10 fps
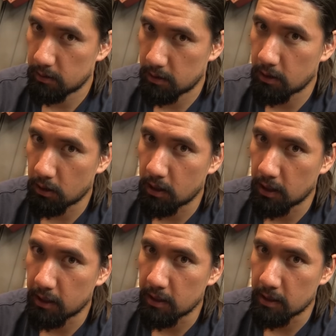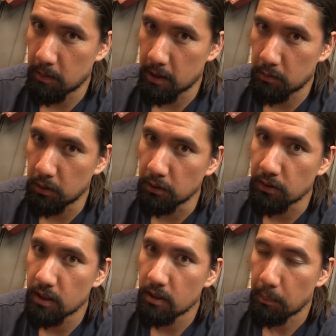Start Collecting Space
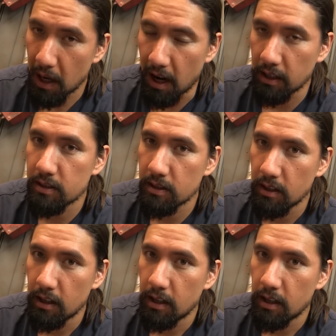Wolves box